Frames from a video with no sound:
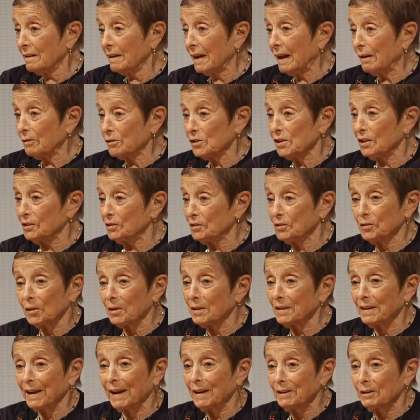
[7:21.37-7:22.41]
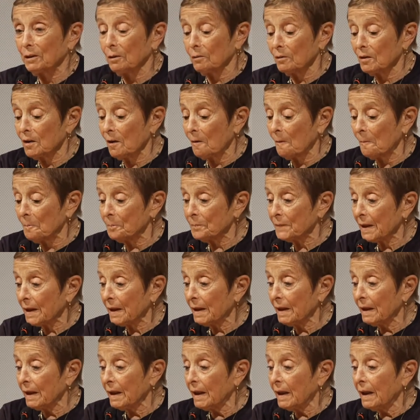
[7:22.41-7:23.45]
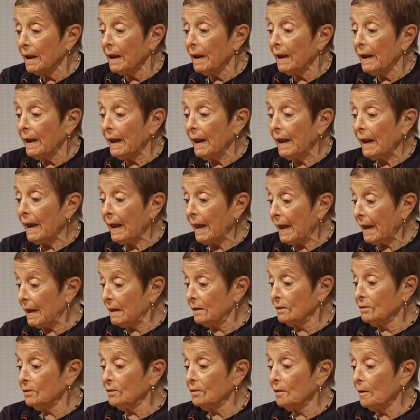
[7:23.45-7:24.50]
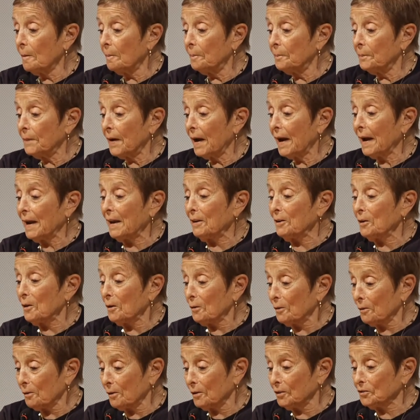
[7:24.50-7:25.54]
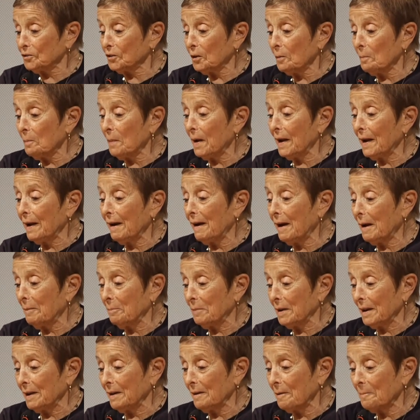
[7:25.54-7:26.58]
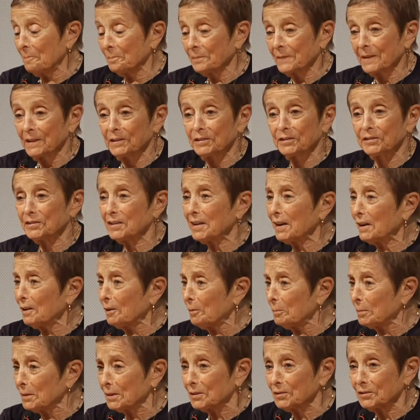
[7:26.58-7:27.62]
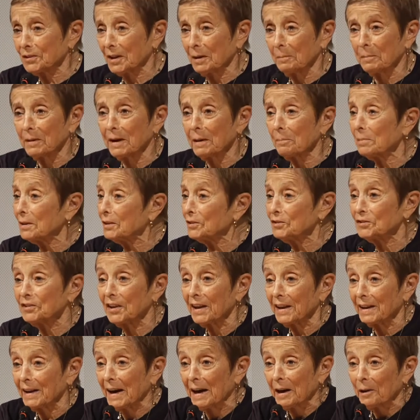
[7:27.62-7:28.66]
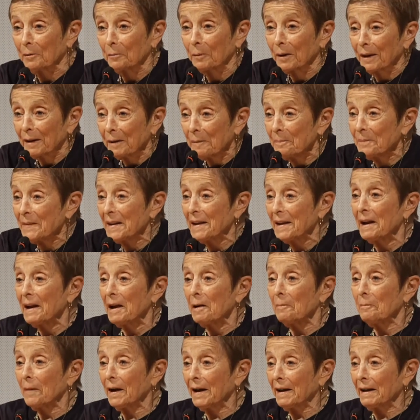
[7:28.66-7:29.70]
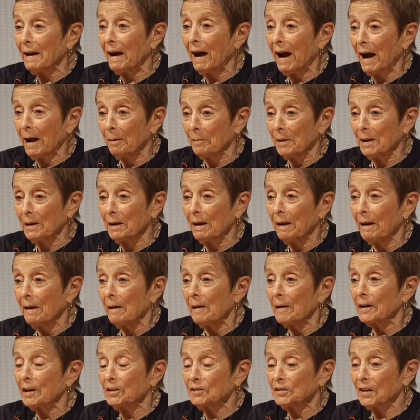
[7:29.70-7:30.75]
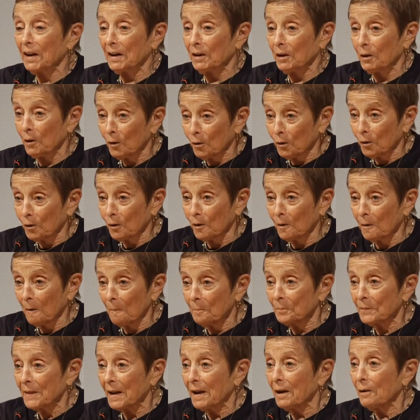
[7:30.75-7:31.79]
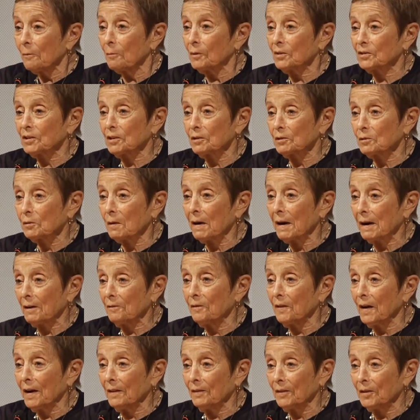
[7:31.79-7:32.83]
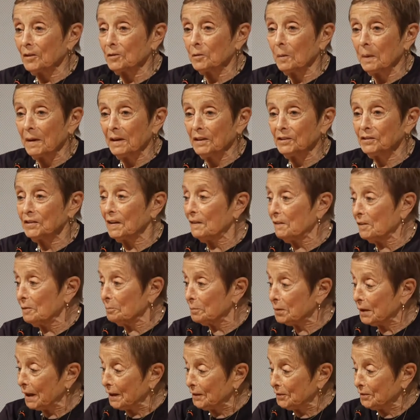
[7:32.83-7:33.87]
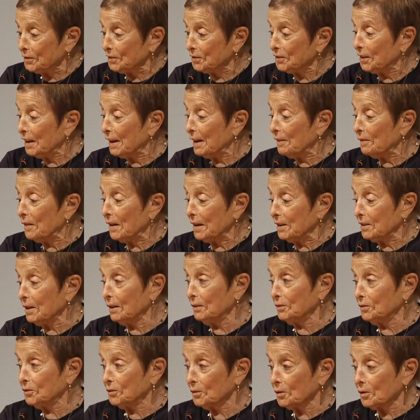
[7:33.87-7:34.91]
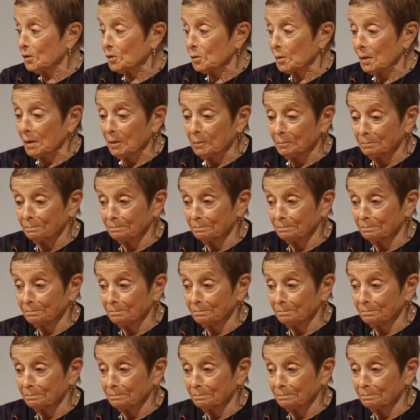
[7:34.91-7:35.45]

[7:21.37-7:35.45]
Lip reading: How she stood it, I don't know. And I had heard, so my hobby, this is terrible to say, but I'm going to say it anyway. My hobby, because I'd heard, was to try to find the 27 places they'd done surgery.